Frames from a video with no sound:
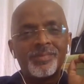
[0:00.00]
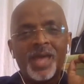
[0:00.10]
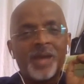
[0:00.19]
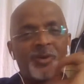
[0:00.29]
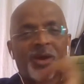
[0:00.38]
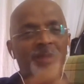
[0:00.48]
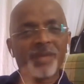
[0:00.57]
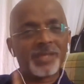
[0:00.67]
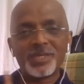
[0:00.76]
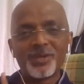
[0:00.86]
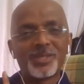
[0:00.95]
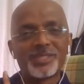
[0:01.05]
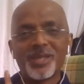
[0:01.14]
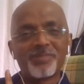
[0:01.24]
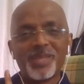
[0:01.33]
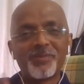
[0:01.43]
I know I'm touching on
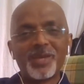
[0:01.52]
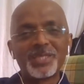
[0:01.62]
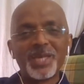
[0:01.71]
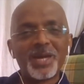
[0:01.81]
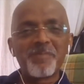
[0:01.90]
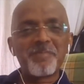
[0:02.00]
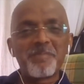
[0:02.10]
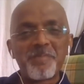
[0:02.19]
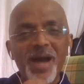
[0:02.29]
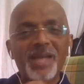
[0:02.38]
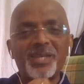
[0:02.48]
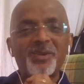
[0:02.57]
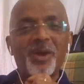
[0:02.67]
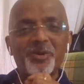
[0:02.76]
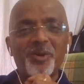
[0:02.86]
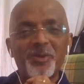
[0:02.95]
something which might
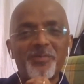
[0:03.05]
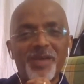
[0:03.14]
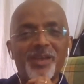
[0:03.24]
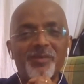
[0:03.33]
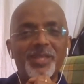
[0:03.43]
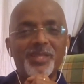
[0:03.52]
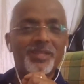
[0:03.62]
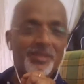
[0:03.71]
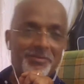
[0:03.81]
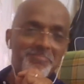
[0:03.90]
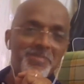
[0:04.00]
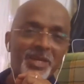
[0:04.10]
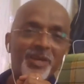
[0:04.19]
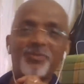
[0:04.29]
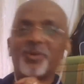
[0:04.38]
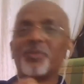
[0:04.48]
not go well with many
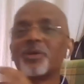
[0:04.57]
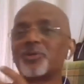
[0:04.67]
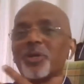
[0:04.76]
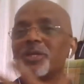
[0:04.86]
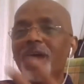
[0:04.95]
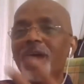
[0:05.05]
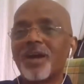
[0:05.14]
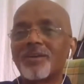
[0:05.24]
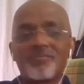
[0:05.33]
of you because you're young.